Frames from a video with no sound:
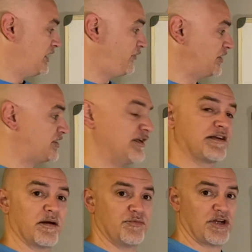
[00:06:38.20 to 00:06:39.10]
if it's
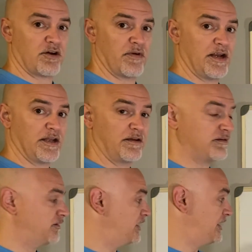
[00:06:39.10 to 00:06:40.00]
income generating
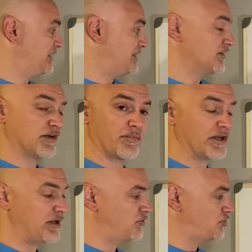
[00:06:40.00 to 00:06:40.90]
and it doesn't
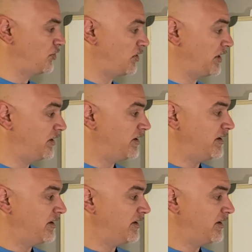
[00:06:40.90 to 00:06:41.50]
bring you joy